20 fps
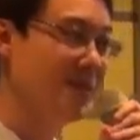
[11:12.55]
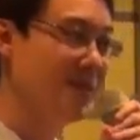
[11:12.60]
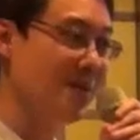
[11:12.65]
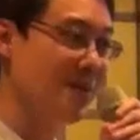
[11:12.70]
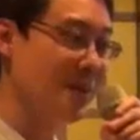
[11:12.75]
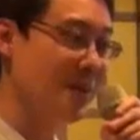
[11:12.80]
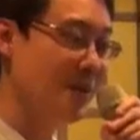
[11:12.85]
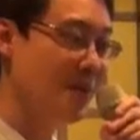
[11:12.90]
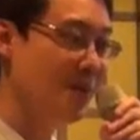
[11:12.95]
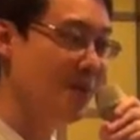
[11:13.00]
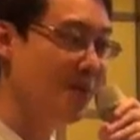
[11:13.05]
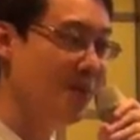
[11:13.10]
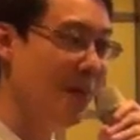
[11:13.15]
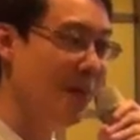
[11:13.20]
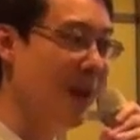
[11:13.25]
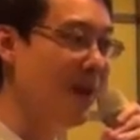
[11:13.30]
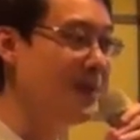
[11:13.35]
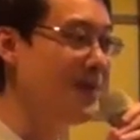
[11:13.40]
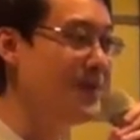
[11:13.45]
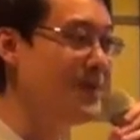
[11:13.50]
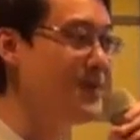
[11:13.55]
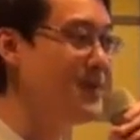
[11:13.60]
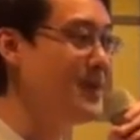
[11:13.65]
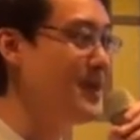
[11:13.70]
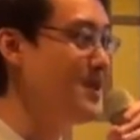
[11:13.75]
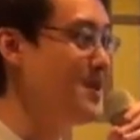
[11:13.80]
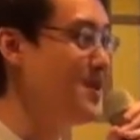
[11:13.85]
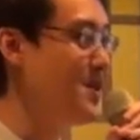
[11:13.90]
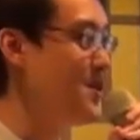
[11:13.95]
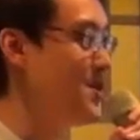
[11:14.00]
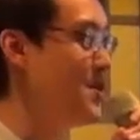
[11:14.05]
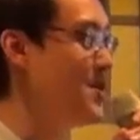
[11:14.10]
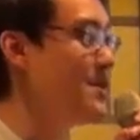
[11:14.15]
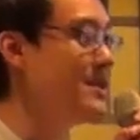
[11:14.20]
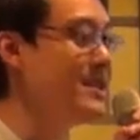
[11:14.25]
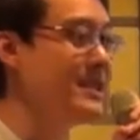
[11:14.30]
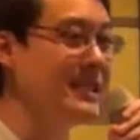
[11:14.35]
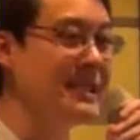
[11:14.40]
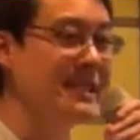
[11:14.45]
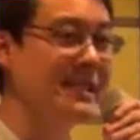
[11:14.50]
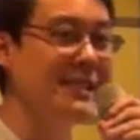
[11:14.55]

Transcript: was so powerful and strong